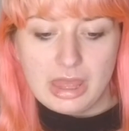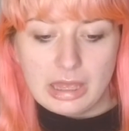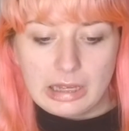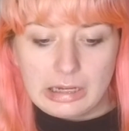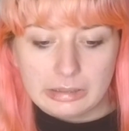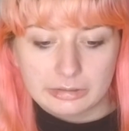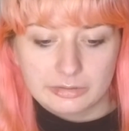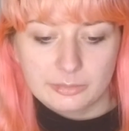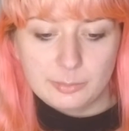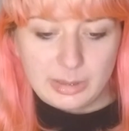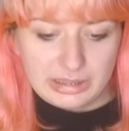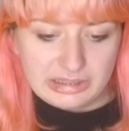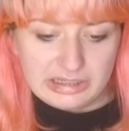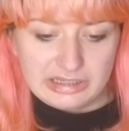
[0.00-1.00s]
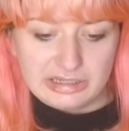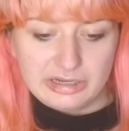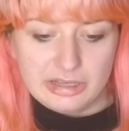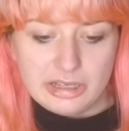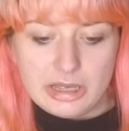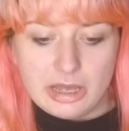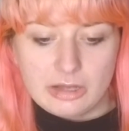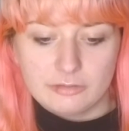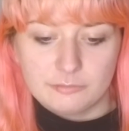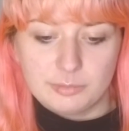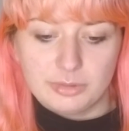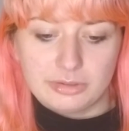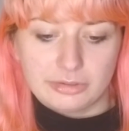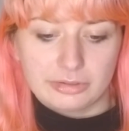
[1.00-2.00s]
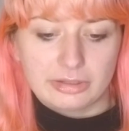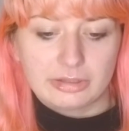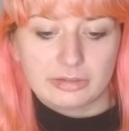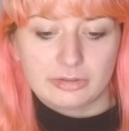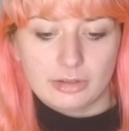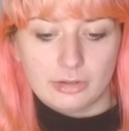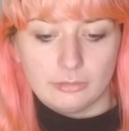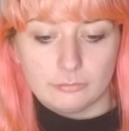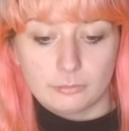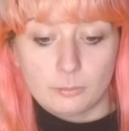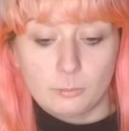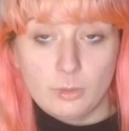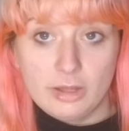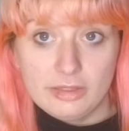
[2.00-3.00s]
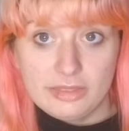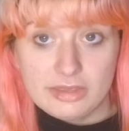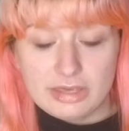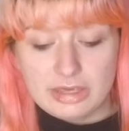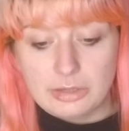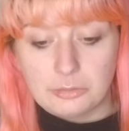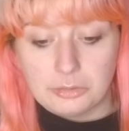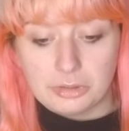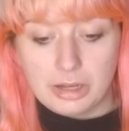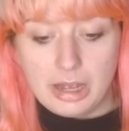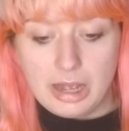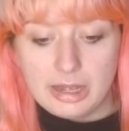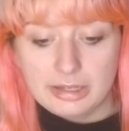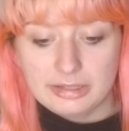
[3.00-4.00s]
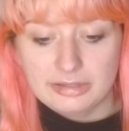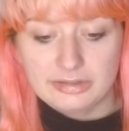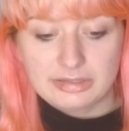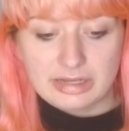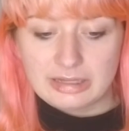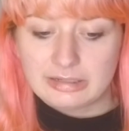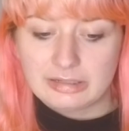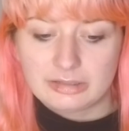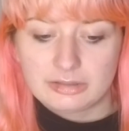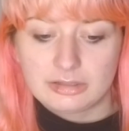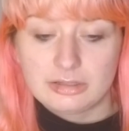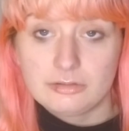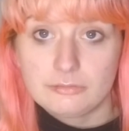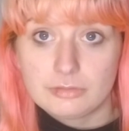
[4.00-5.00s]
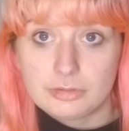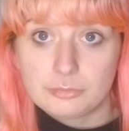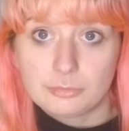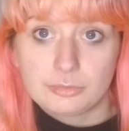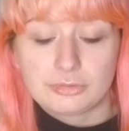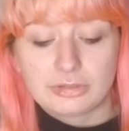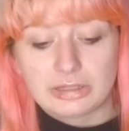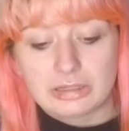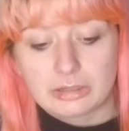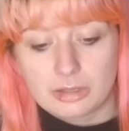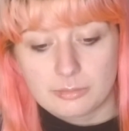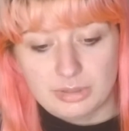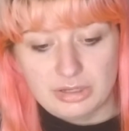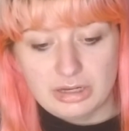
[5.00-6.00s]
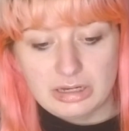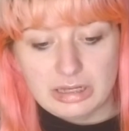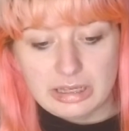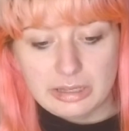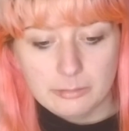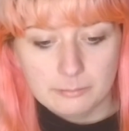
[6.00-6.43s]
are expected of belongings of wealthy or high-status individuals in a community.